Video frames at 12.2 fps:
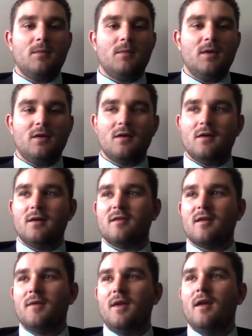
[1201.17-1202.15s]
because
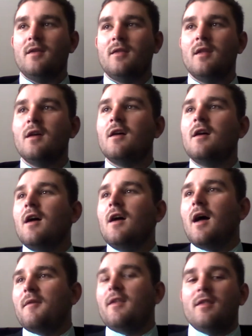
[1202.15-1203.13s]
I mean,
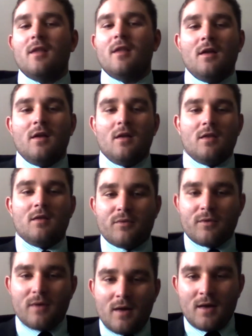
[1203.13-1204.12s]

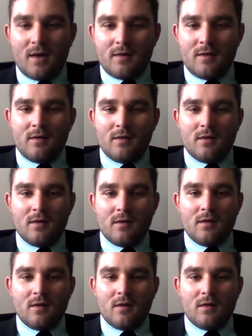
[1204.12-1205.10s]
LeBron
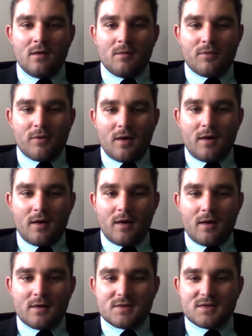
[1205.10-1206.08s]

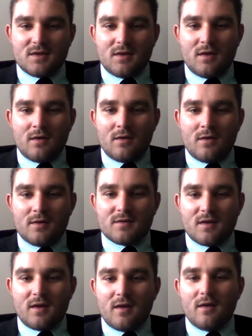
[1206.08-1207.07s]
honestly is
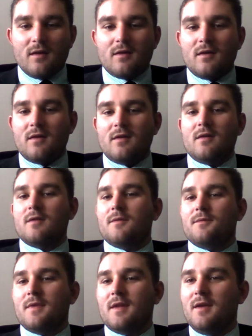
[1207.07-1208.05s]
like
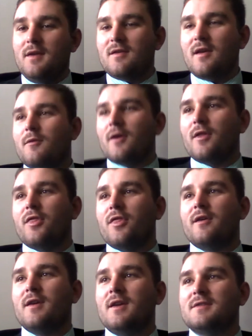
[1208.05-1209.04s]
he's like what
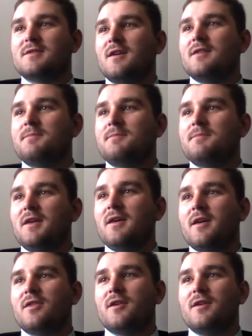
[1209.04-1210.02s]
he's gonna be
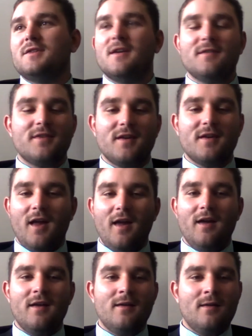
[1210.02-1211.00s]
like 37,
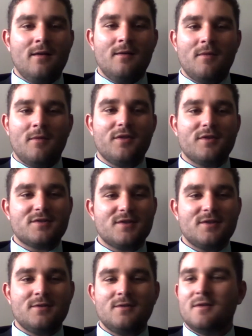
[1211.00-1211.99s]
38 in a month or
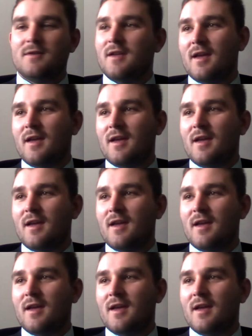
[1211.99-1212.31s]
so, and he's